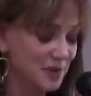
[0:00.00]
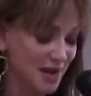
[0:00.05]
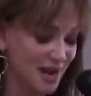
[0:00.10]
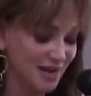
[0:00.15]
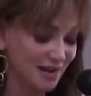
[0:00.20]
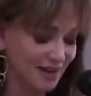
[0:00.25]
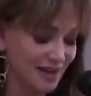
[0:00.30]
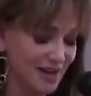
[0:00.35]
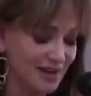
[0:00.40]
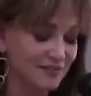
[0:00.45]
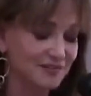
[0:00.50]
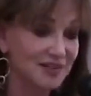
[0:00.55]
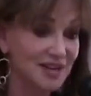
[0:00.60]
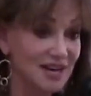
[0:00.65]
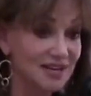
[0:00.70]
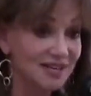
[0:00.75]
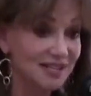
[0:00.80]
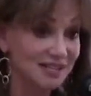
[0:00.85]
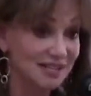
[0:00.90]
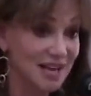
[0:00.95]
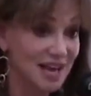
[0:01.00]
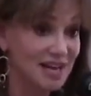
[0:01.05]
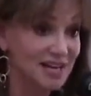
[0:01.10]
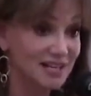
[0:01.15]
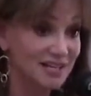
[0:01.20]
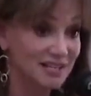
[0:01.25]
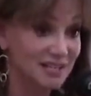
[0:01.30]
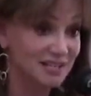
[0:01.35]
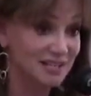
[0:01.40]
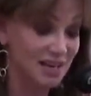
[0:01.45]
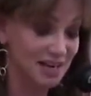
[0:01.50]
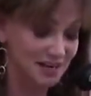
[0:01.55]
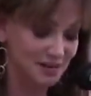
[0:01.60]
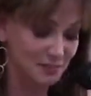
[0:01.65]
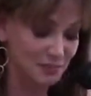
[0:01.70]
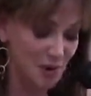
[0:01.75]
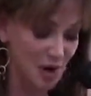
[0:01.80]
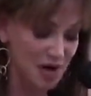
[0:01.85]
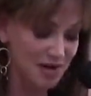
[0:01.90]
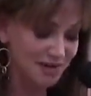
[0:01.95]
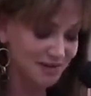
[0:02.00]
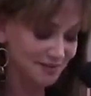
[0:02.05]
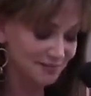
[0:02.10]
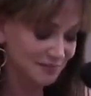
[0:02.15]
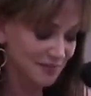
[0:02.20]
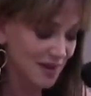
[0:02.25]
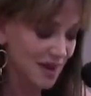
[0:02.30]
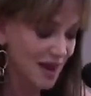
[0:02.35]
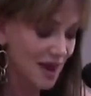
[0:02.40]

when I left, I decided to take a break.